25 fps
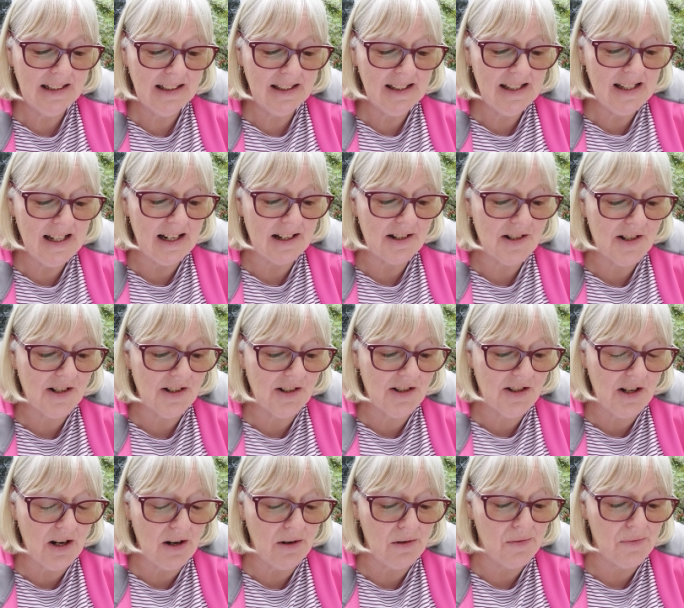Yes,
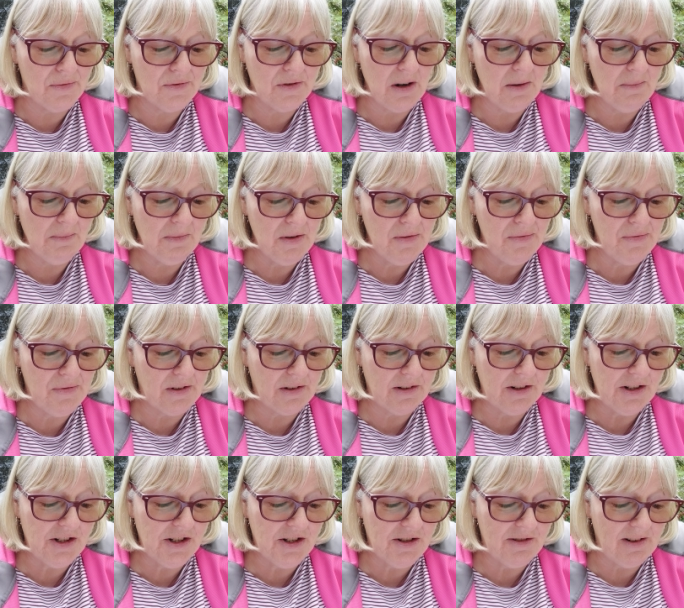so from the
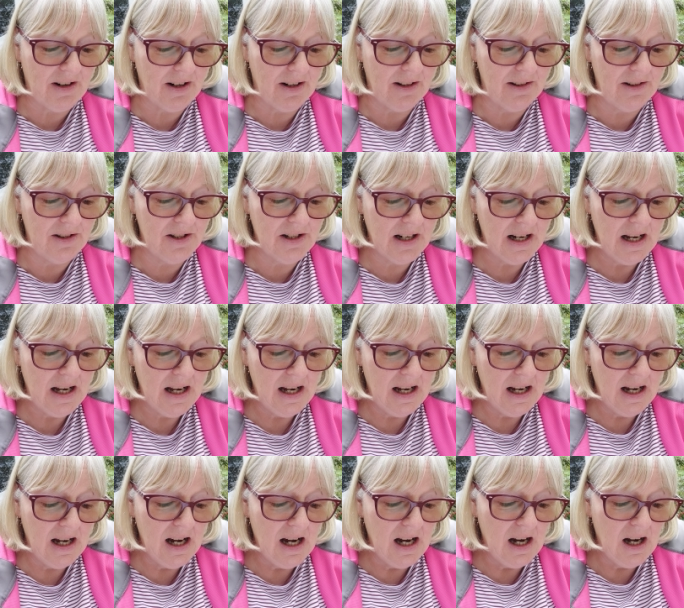forest road
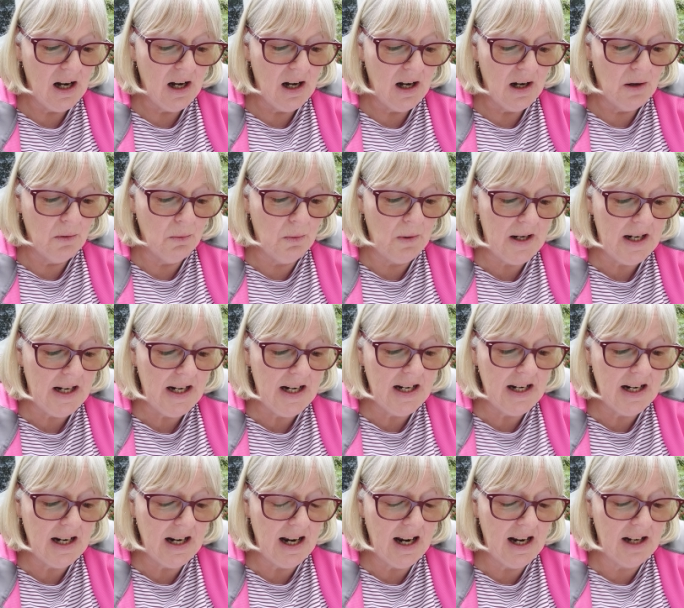
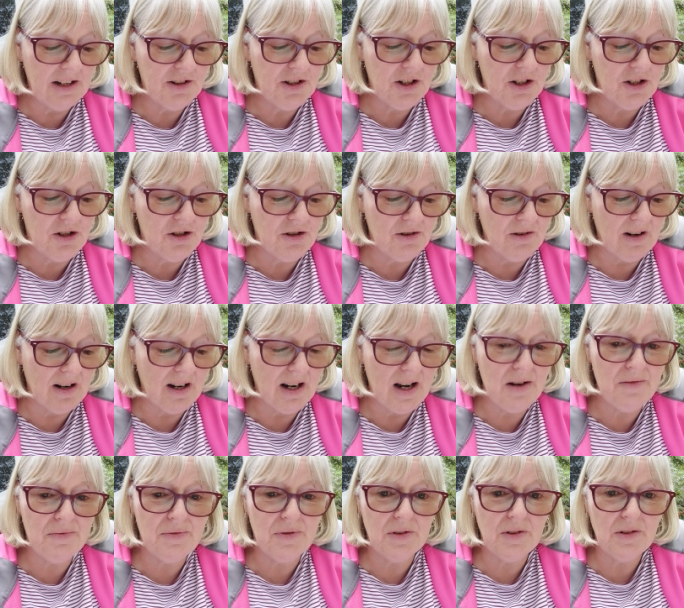we had to
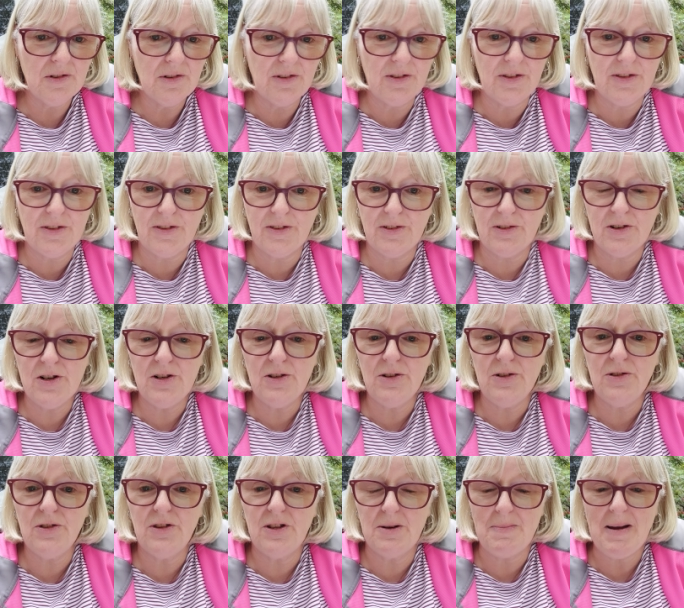drive
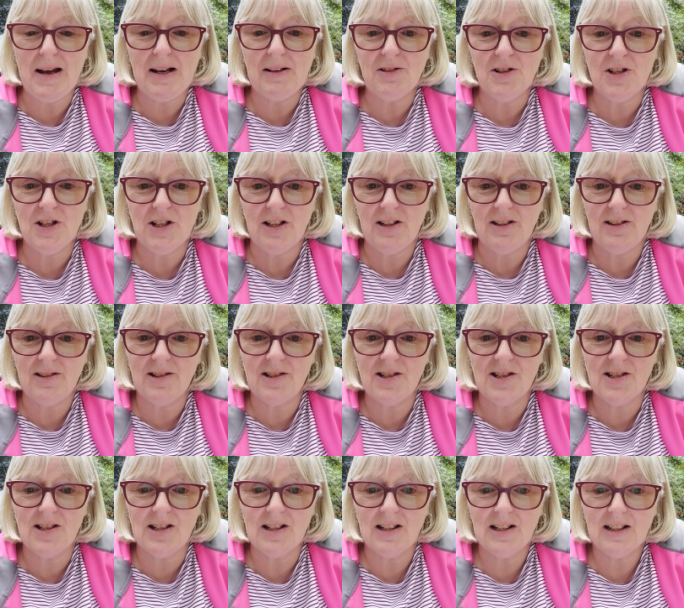through the
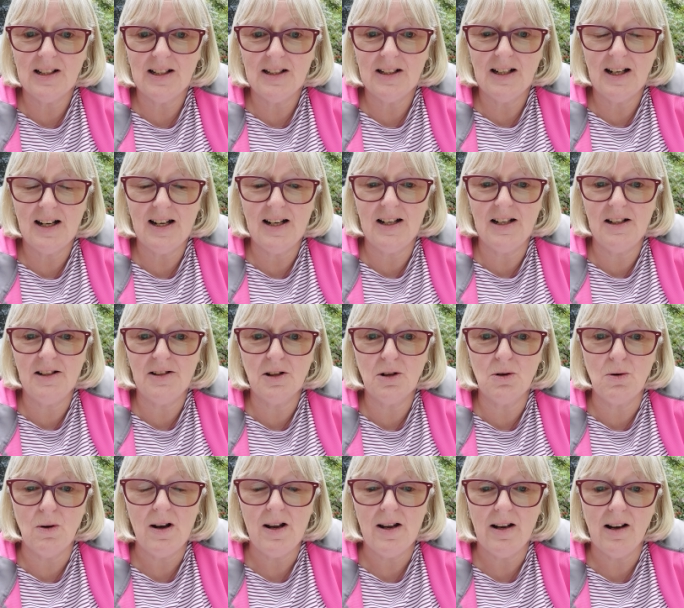mountains,
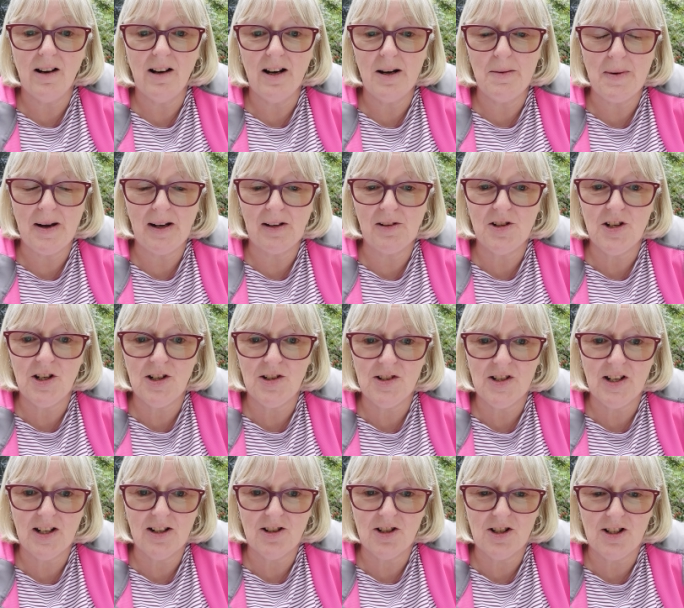quite high
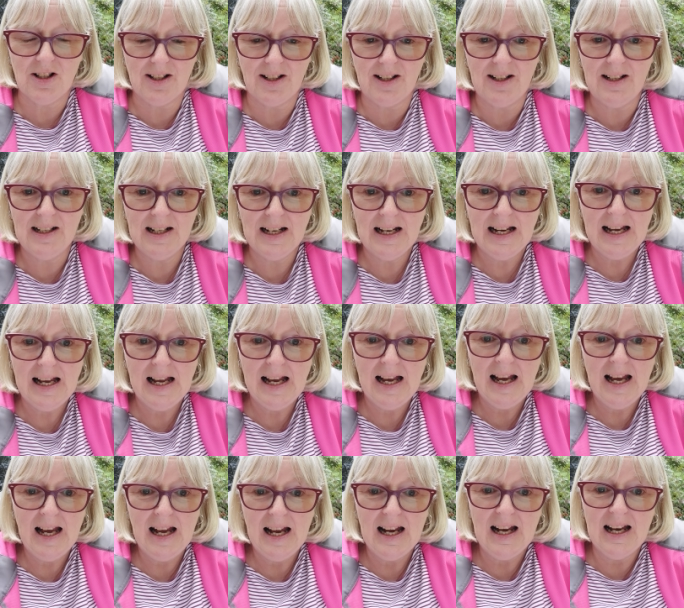mountains actually,
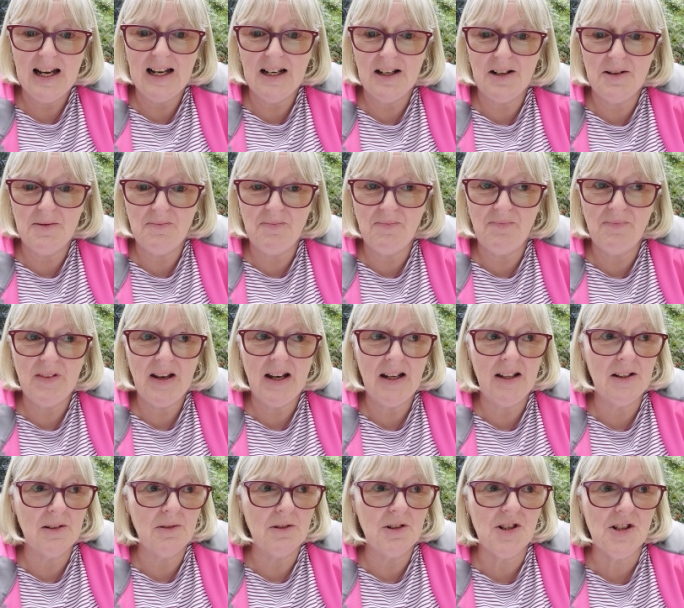
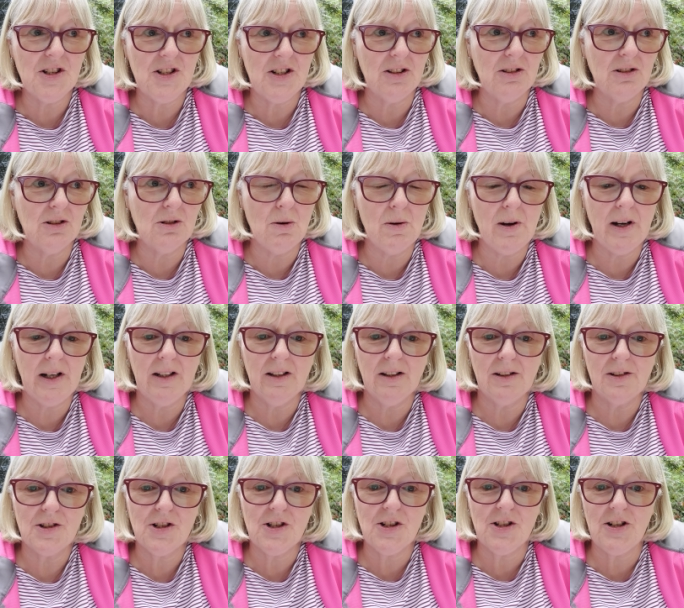and there was still quite a
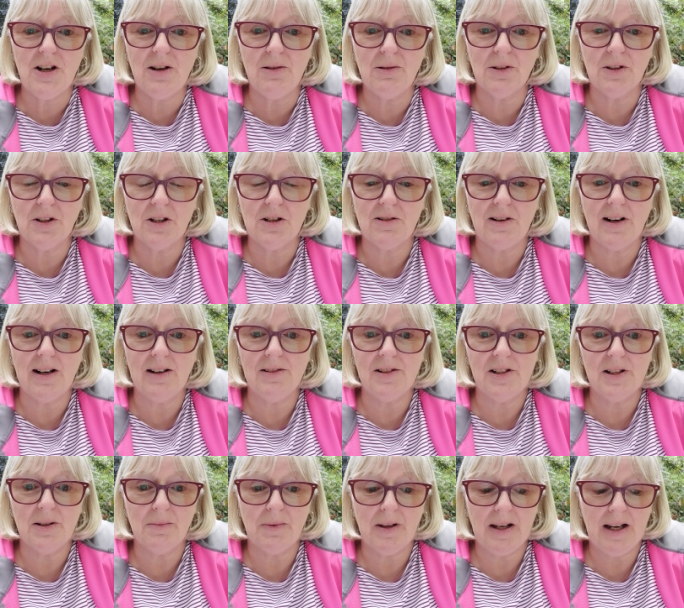lot of snow on the ground
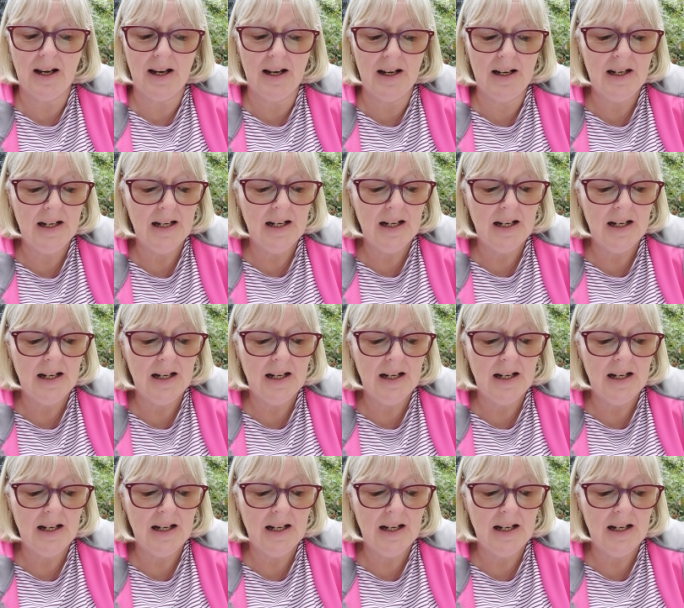up there.